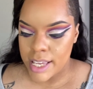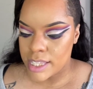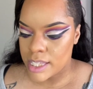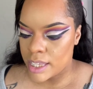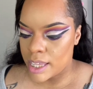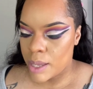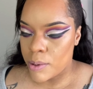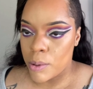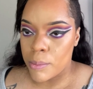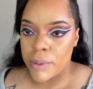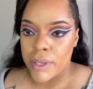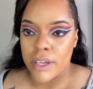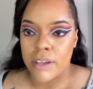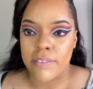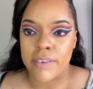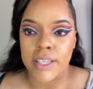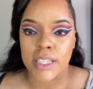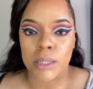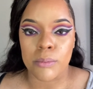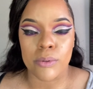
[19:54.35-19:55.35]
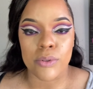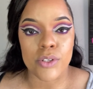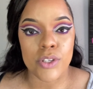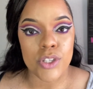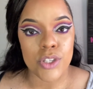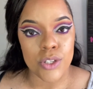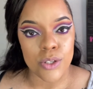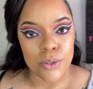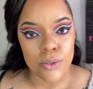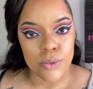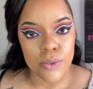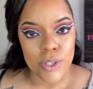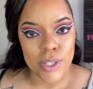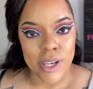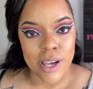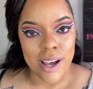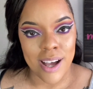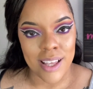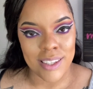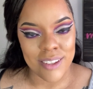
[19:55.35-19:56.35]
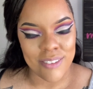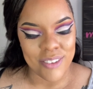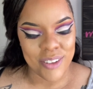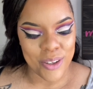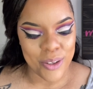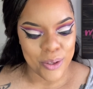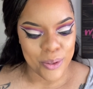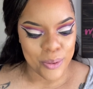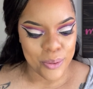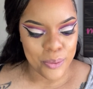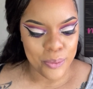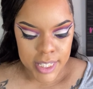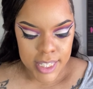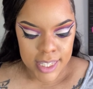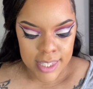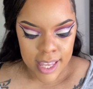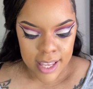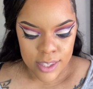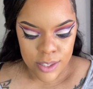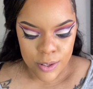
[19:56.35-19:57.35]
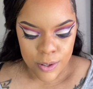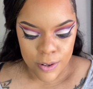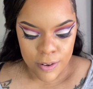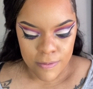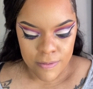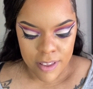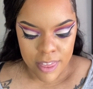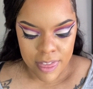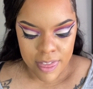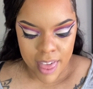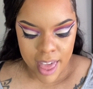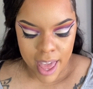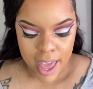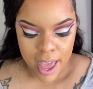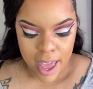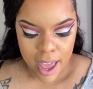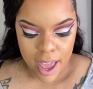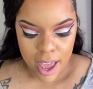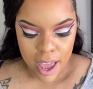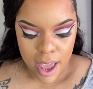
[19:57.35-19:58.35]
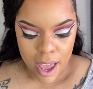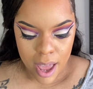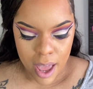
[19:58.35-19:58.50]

so they will be available soon to all of you. Just stay tuned for that.